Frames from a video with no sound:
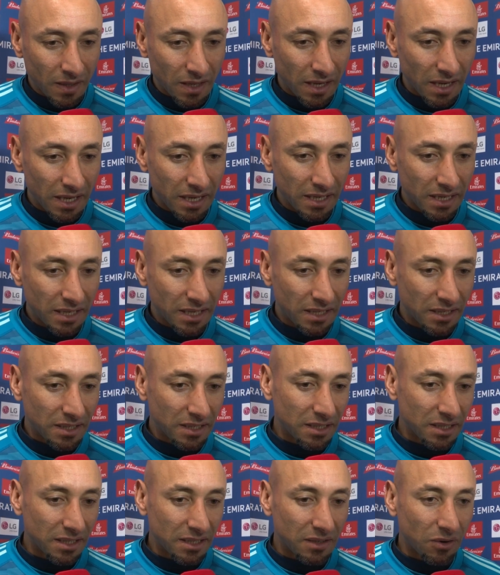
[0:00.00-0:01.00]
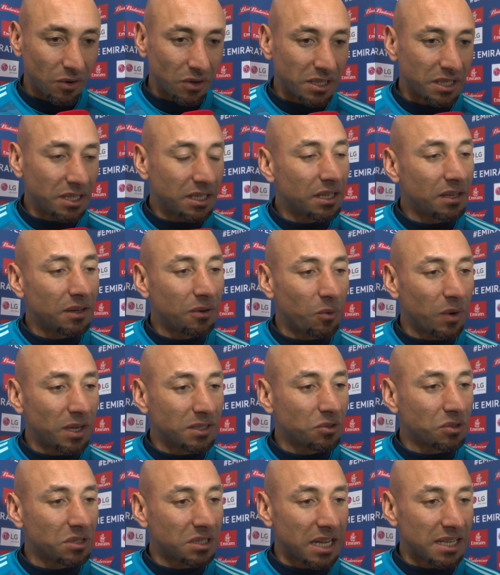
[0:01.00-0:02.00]
I only
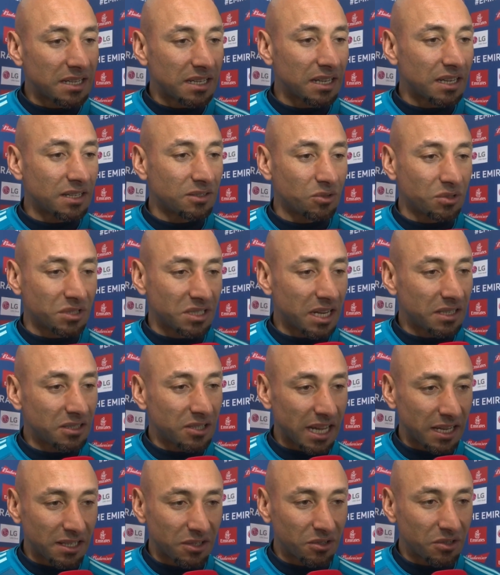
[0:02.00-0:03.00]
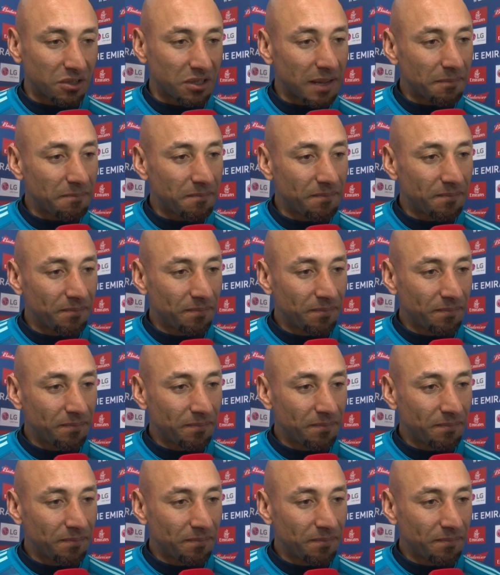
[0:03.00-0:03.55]
want to say thank you to them.